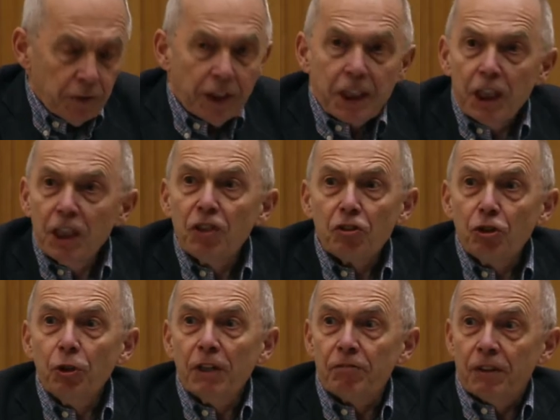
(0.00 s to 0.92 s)
They can't
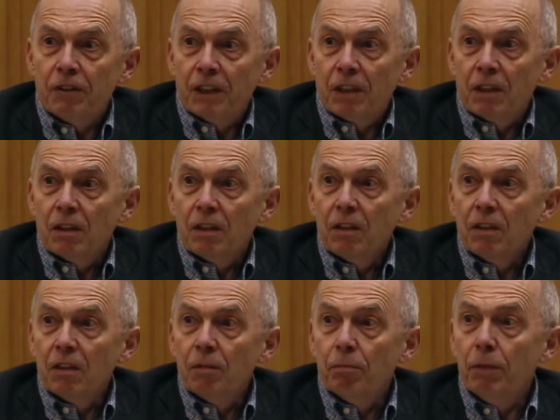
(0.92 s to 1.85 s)
do everything.
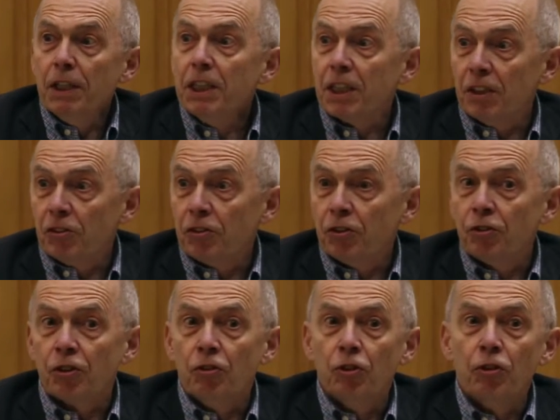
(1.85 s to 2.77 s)
Many
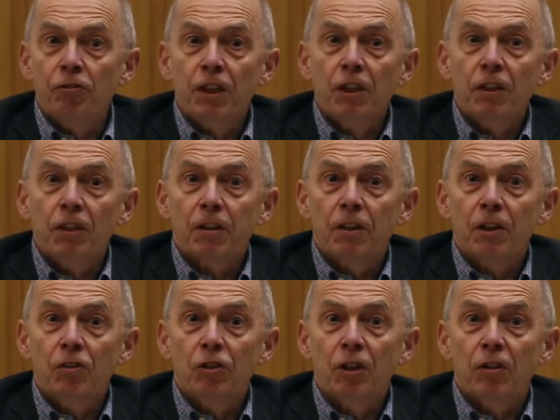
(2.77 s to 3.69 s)
countries can do very little
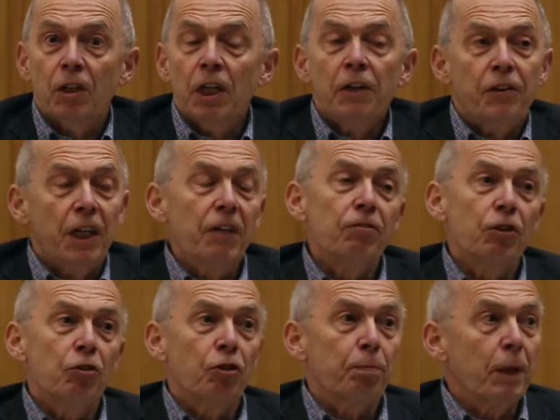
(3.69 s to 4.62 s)
indeed. The
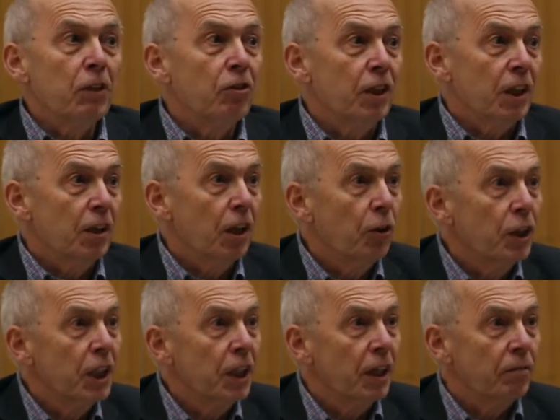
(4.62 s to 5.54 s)
average spending in
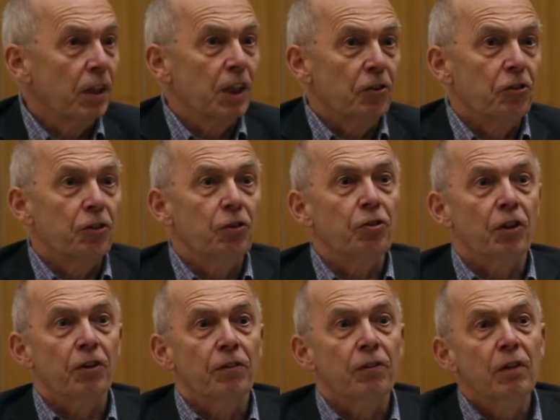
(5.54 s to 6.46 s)
low-income countries
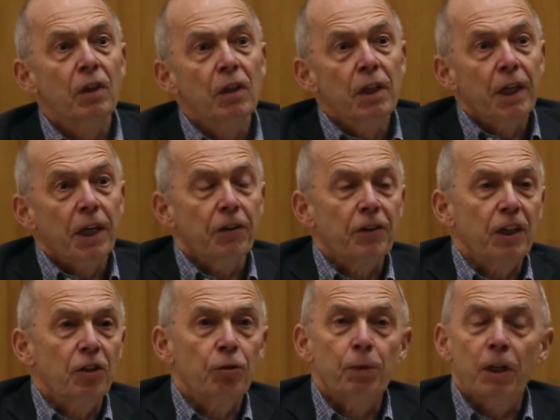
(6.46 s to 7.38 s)
on
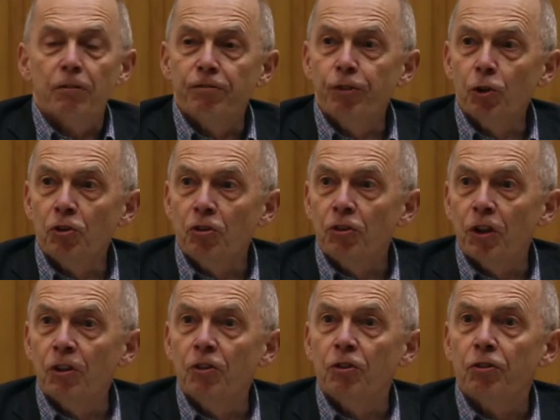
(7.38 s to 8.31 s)
healthcare is about
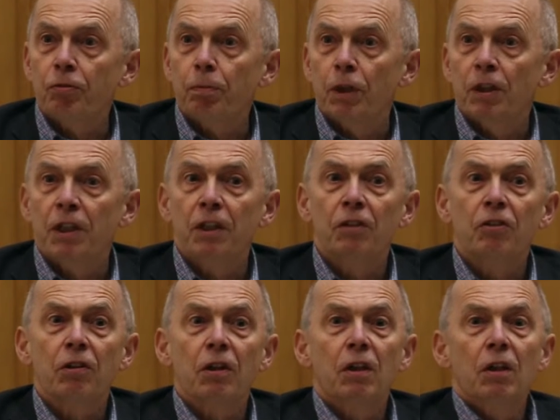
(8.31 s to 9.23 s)
$40 per head.